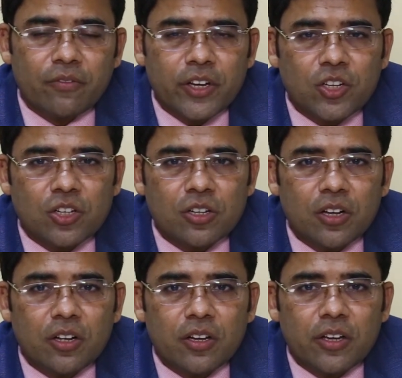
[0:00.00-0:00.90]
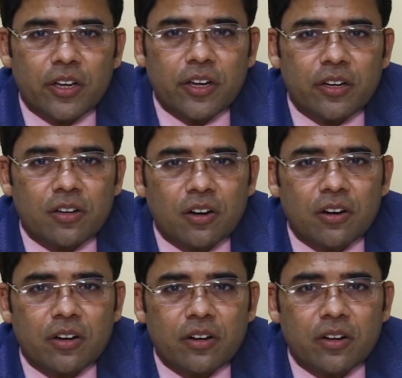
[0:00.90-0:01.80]
which in
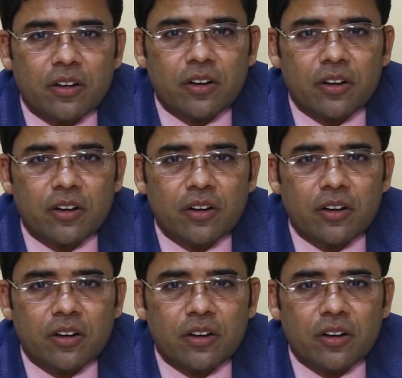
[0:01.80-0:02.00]
turn